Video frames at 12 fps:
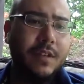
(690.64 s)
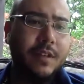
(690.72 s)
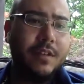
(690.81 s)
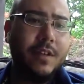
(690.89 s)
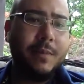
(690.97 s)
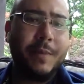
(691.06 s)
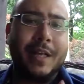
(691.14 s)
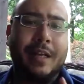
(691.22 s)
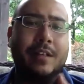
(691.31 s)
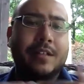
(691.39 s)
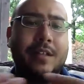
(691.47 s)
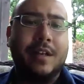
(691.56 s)
You get back a
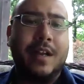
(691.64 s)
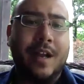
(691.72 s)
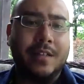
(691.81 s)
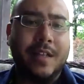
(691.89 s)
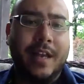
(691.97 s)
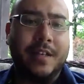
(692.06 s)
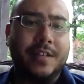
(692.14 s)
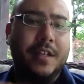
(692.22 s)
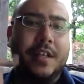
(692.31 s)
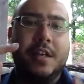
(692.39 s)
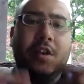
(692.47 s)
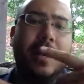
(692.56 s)
list of the contacts, and
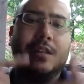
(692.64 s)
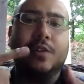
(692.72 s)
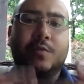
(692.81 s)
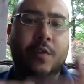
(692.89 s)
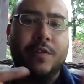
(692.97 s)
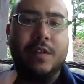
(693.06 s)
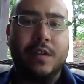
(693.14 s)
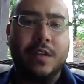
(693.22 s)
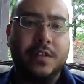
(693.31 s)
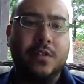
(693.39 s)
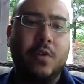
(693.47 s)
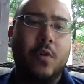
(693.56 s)
then you got to loop over the
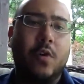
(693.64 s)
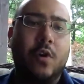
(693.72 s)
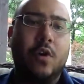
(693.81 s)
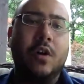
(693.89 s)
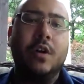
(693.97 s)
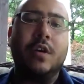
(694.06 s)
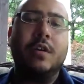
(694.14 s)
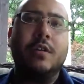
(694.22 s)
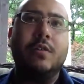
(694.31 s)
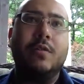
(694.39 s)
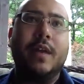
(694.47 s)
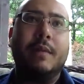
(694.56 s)
list, or
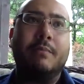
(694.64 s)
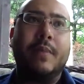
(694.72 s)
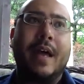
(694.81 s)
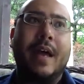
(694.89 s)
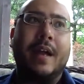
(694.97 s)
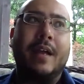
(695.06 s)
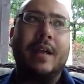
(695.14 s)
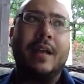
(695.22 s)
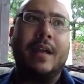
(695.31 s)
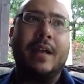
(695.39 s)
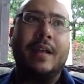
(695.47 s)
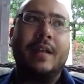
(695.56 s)
you get back
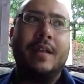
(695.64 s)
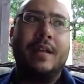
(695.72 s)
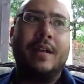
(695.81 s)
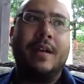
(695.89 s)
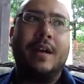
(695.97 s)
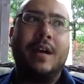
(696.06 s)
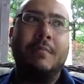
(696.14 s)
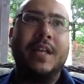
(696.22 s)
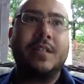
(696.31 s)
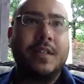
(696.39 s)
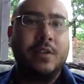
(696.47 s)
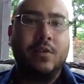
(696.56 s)
a
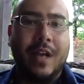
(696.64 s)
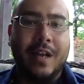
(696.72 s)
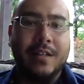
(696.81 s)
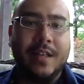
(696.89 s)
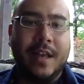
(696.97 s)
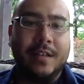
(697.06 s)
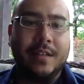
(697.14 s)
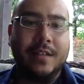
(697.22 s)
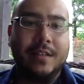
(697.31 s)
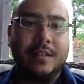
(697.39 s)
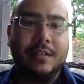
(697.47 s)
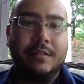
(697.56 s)
single contact,
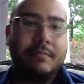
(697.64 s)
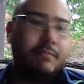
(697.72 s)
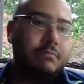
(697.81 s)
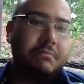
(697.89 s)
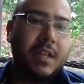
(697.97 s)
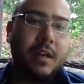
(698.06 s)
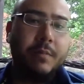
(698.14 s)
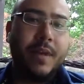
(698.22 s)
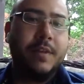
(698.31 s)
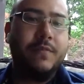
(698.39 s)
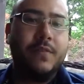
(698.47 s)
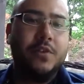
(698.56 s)

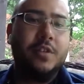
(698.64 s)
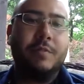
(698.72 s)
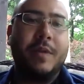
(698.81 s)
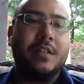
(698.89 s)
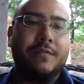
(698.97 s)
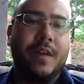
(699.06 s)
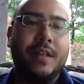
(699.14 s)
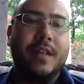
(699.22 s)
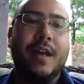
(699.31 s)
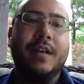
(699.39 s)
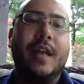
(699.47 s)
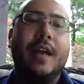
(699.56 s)
maybe if you just specified
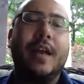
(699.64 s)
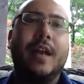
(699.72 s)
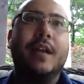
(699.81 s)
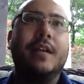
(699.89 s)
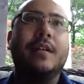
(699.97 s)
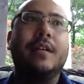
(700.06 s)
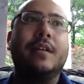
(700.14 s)
that, and